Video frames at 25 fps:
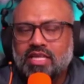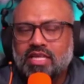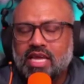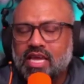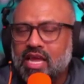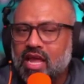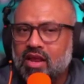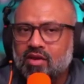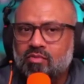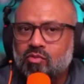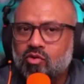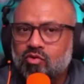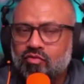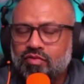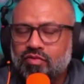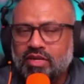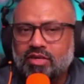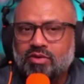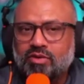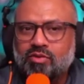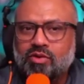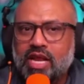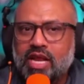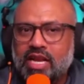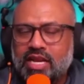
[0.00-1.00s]
They can move
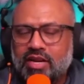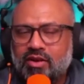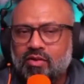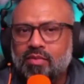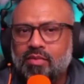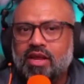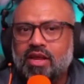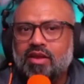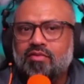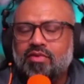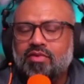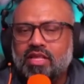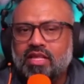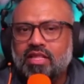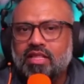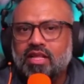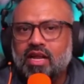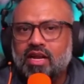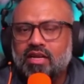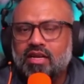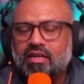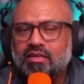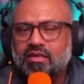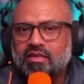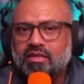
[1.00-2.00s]
into any domain within
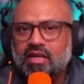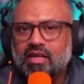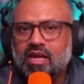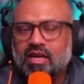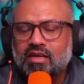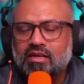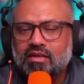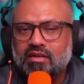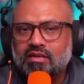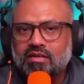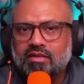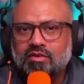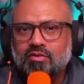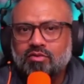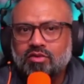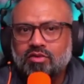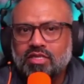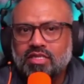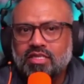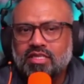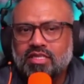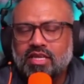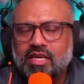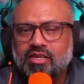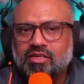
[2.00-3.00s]
that
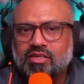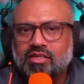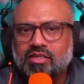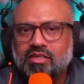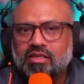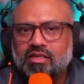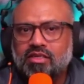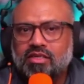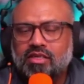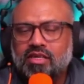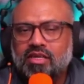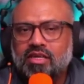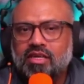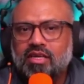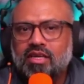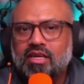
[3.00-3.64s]
coaching session.